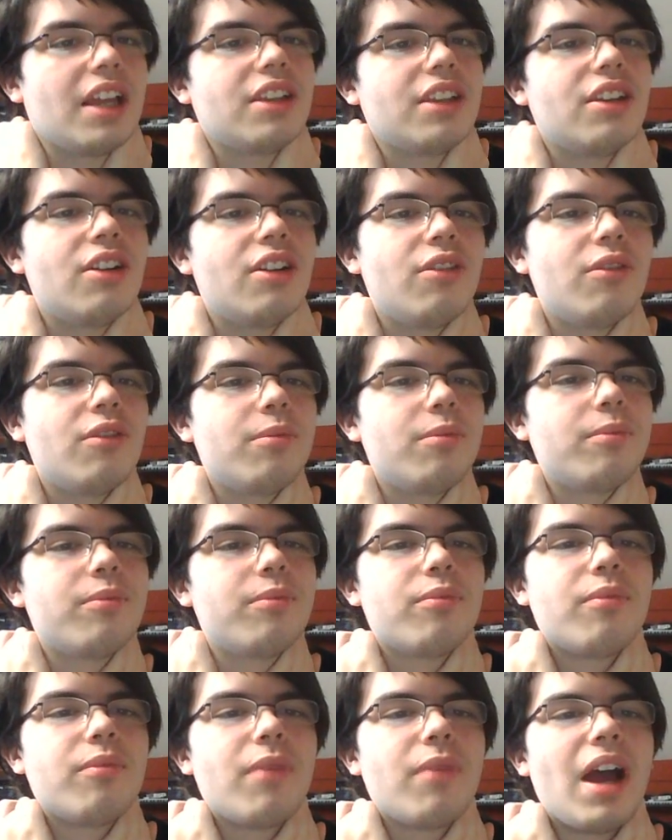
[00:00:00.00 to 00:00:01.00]
you know,
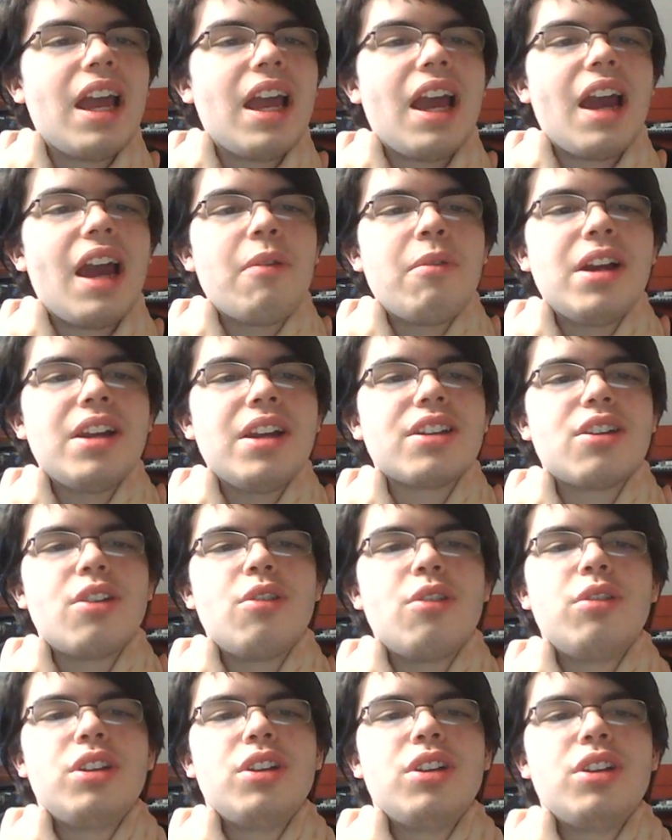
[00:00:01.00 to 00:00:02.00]
I wanted to
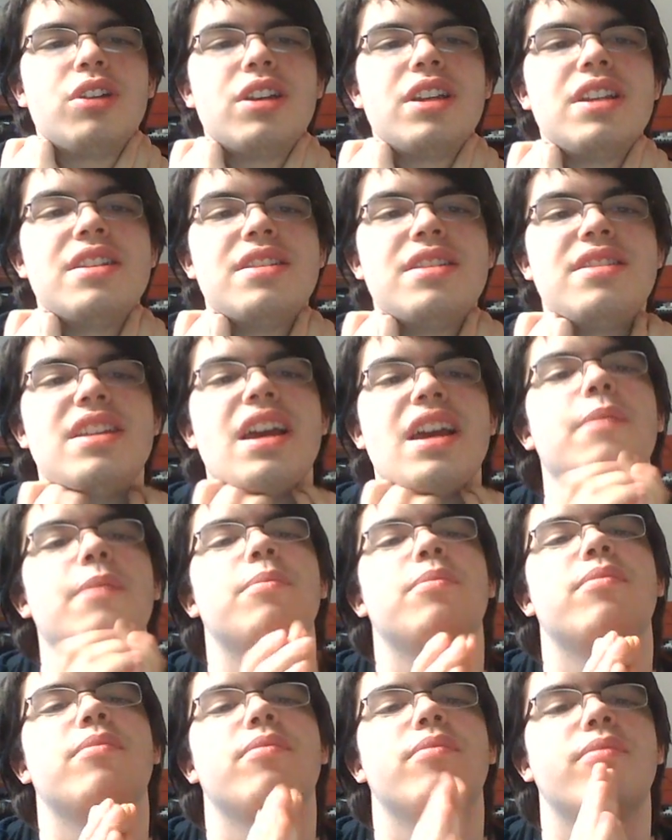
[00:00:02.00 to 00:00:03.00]
go a little in
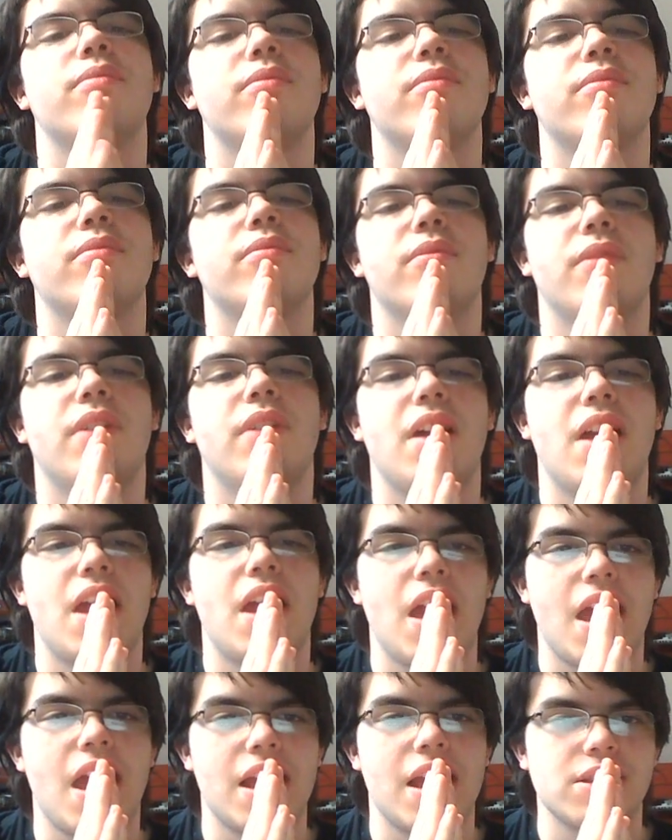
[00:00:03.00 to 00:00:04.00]
depth
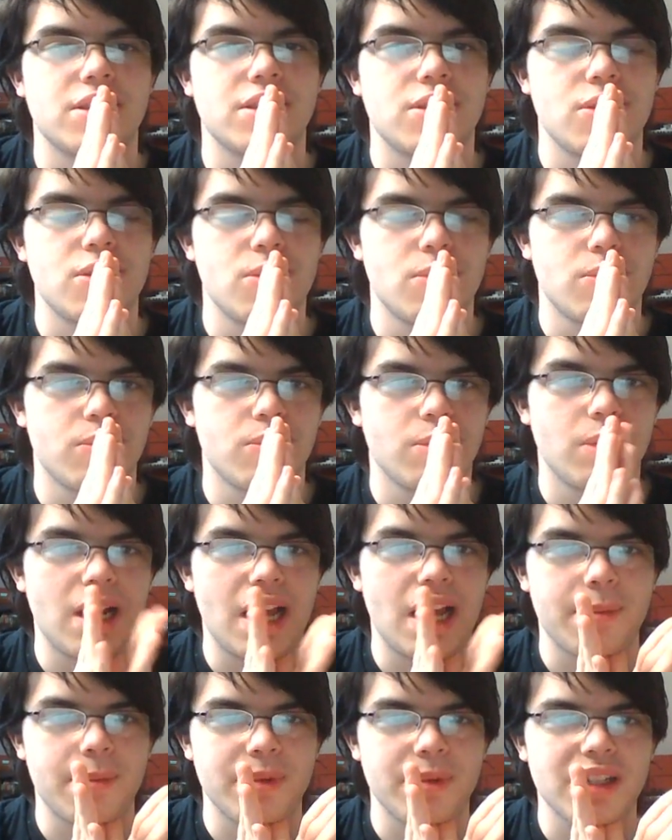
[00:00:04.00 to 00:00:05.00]
as to what
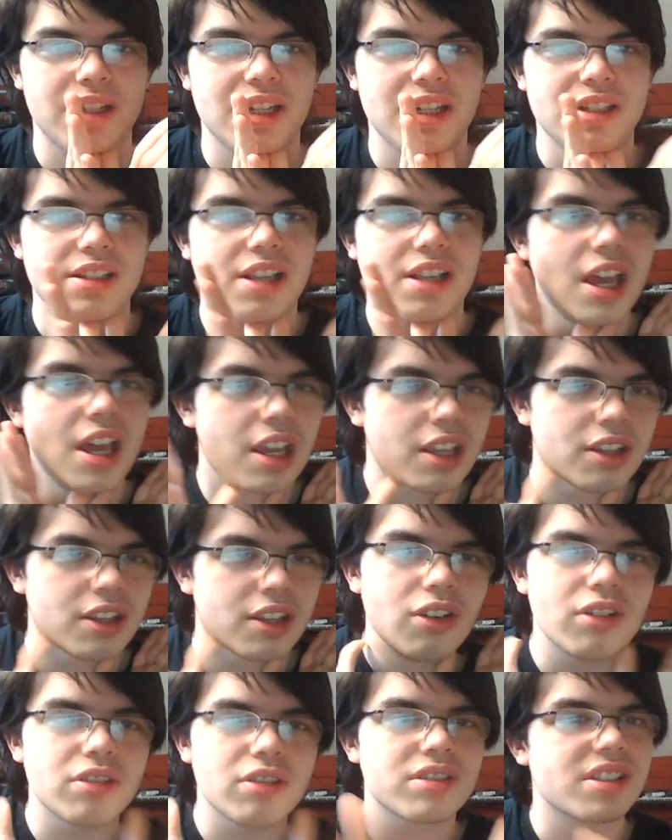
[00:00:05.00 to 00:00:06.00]
happened because
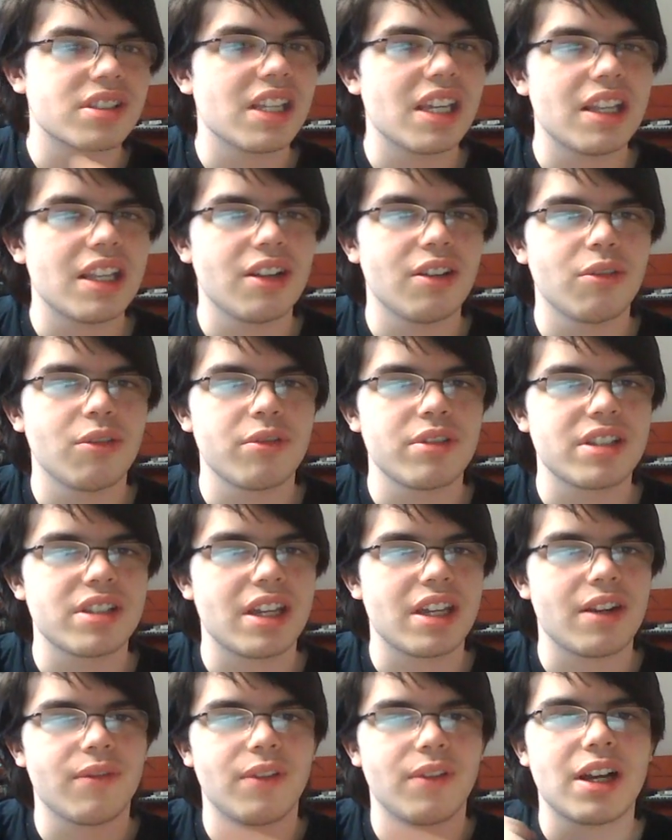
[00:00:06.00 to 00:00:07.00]
you'll see in the
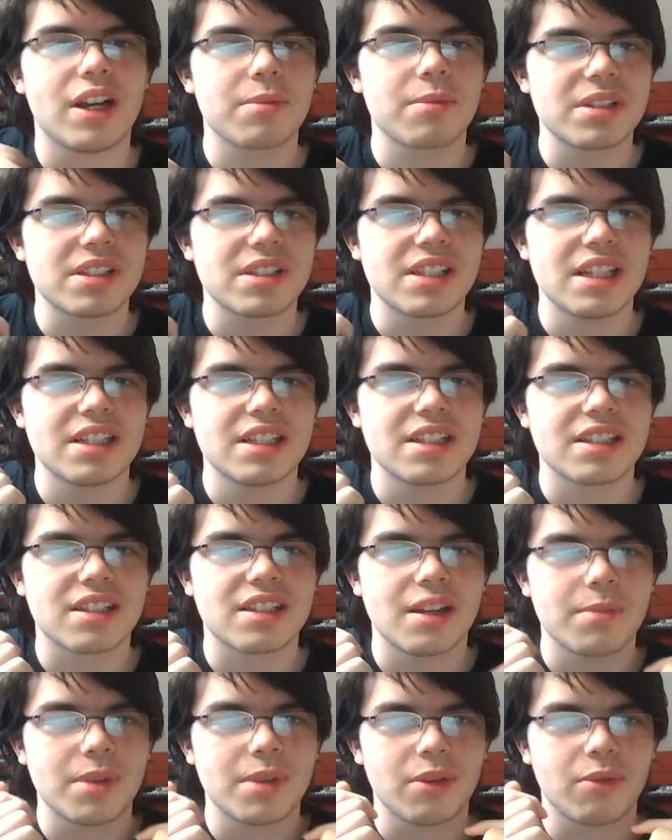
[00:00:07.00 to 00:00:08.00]
Louisiana vlog, but since it's
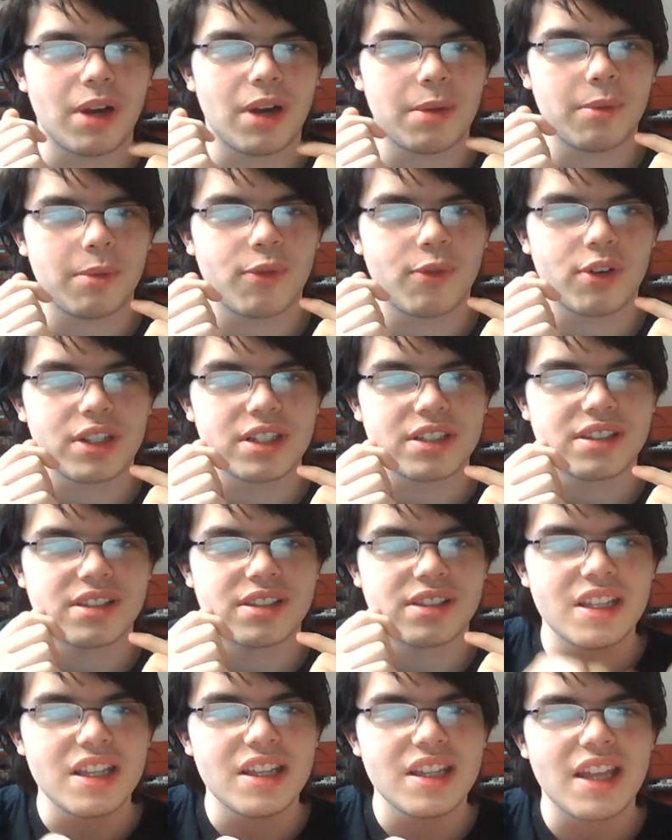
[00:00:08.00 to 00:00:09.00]
going to be a while before you
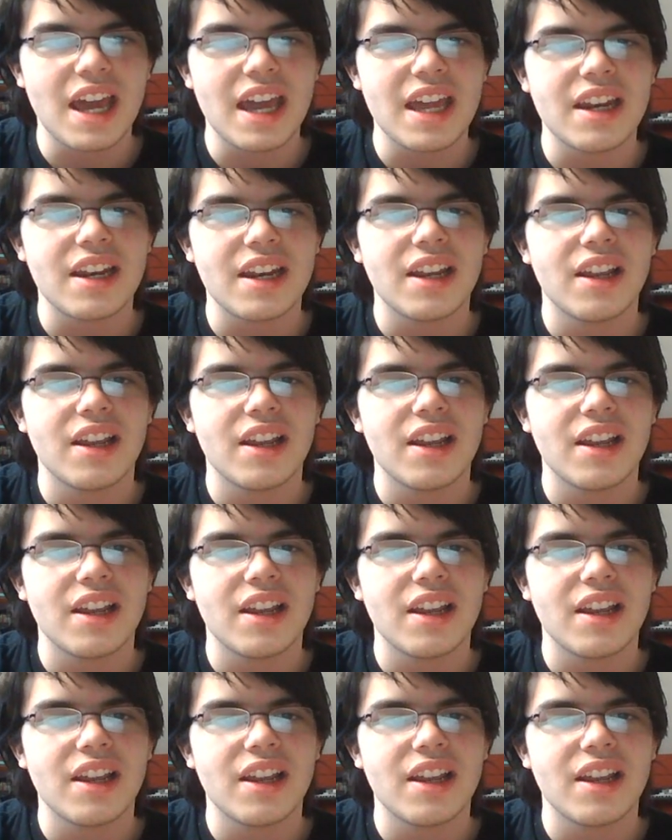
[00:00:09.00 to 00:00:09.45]
see that,